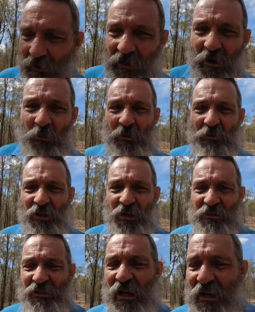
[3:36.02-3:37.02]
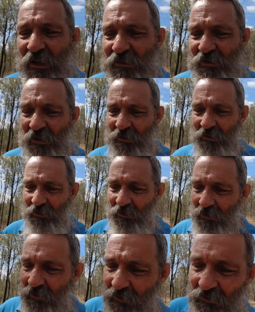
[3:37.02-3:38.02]
Anyhow, what I'm trying to say is,
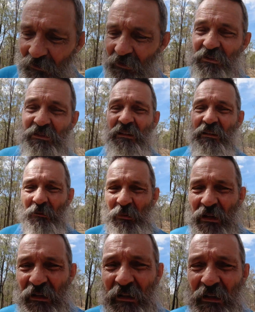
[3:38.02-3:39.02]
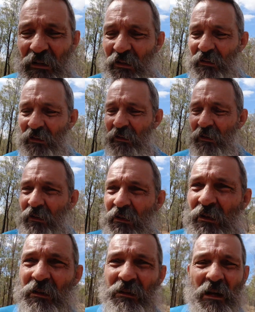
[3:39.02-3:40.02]
like I said at the beginning,
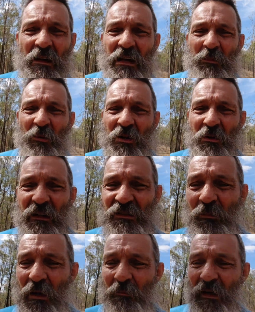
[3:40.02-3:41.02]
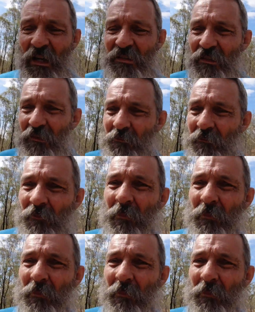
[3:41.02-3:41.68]
don't keep all your eggs in one basket.